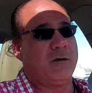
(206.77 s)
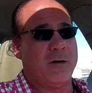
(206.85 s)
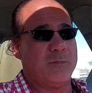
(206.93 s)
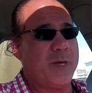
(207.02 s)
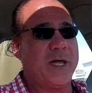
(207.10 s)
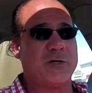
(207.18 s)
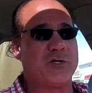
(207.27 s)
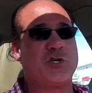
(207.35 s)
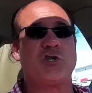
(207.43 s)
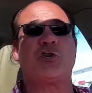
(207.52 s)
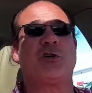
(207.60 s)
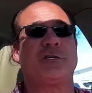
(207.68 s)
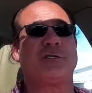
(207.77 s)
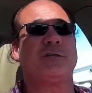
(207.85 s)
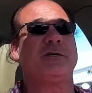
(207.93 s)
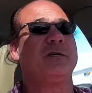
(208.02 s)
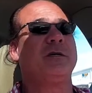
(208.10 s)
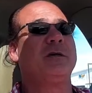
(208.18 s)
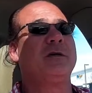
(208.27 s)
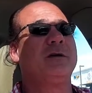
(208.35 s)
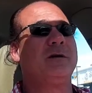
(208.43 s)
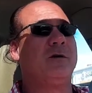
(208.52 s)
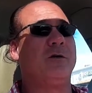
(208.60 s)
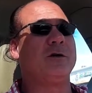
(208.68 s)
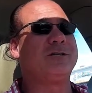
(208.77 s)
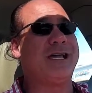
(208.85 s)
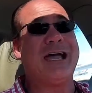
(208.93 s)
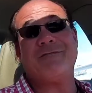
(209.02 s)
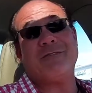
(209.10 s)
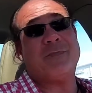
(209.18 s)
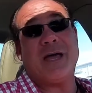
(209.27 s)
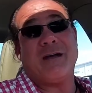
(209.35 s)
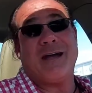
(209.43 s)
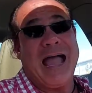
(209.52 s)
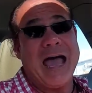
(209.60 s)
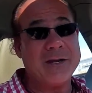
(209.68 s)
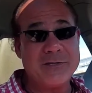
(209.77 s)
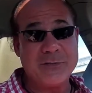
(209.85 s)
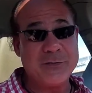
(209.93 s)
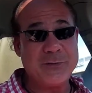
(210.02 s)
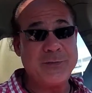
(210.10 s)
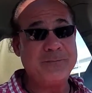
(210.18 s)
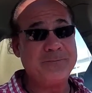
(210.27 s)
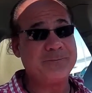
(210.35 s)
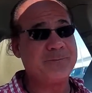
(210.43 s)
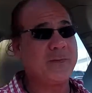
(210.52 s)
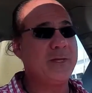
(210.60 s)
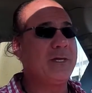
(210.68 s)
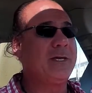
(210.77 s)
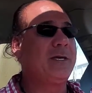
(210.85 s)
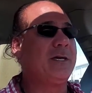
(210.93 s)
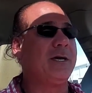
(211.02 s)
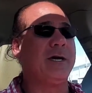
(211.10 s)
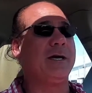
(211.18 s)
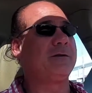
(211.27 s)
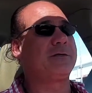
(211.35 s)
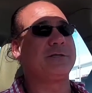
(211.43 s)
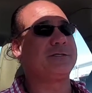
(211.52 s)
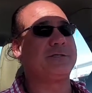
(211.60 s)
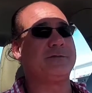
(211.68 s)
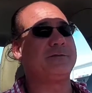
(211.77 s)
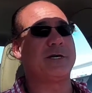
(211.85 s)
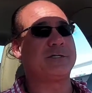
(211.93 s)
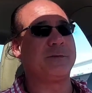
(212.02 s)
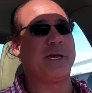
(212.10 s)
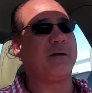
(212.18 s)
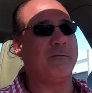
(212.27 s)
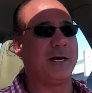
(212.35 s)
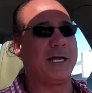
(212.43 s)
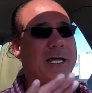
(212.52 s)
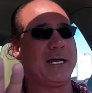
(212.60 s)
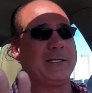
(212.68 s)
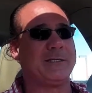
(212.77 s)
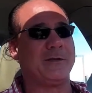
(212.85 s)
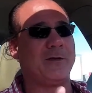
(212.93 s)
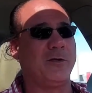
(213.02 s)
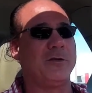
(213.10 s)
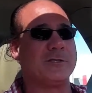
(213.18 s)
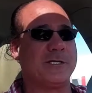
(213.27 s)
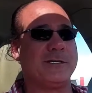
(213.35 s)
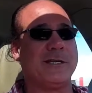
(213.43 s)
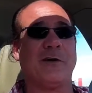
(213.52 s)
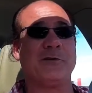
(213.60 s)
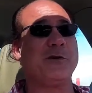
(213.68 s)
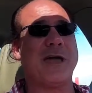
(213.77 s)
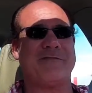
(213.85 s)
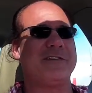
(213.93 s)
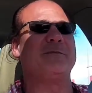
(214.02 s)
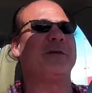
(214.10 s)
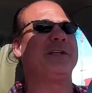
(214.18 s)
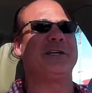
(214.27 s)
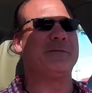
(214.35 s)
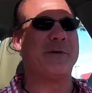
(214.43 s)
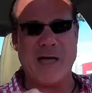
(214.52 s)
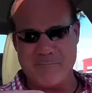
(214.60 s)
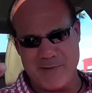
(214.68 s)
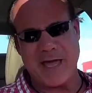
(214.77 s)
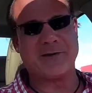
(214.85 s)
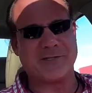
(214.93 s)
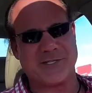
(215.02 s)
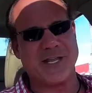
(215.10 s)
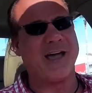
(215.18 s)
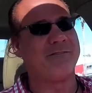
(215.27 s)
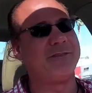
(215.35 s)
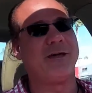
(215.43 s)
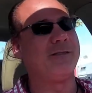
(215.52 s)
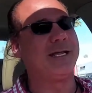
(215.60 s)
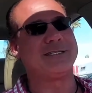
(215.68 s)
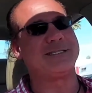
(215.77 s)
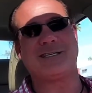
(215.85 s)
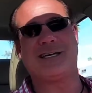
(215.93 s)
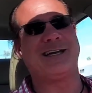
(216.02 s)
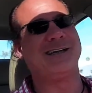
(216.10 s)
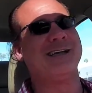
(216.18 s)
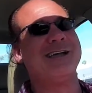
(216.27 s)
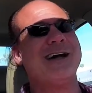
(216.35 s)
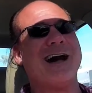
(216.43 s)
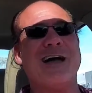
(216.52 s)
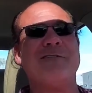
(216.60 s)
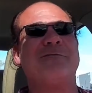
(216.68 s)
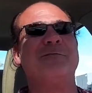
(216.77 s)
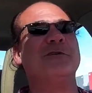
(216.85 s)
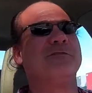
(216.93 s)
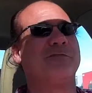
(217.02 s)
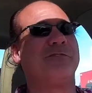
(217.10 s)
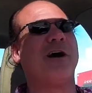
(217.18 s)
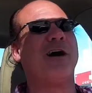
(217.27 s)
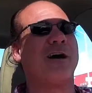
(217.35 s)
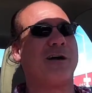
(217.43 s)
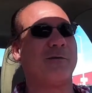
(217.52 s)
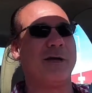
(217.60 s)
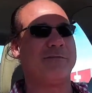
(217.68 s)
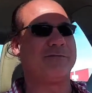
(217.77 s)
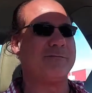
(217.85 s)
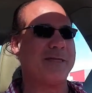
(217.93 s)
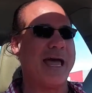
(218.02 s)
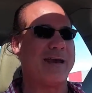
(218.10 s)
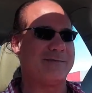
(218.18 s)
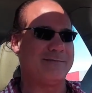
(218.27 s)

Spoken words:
better shirt, or to have a better attitude, because trust me, I don't want to get into the whole, you have the ability to buy better stuff. No, that's I've moved far away from that